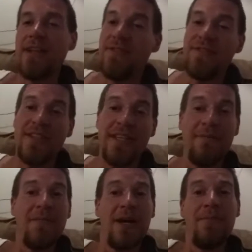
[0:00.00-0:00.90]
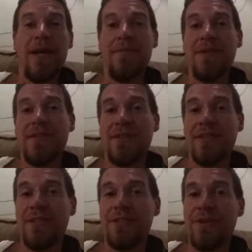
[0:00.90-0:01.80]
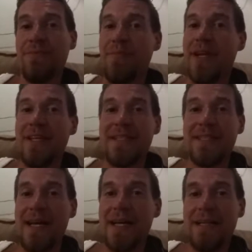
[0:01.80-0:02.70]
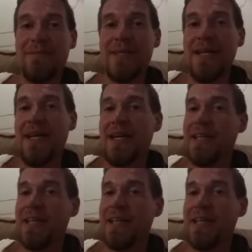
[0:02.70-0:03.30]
You guys have seen my babies on this show many a times.